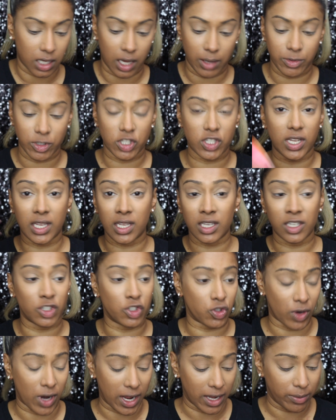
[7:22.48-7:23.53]
I'm just taking a
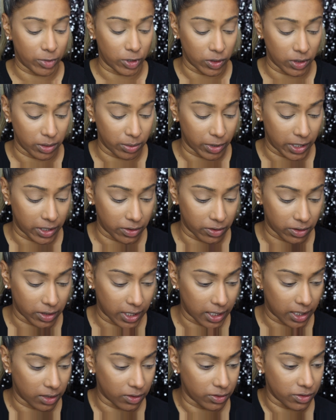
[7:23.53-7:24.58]
dry beauty blender.
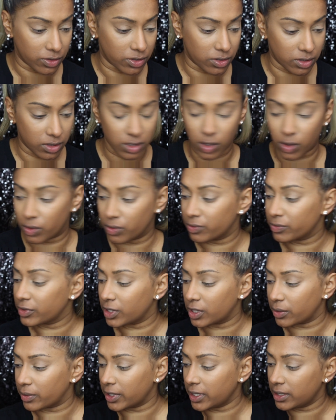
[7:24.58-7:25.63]
Like there's no,
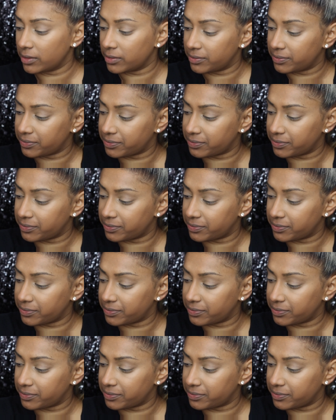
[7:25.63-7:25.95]
you know what?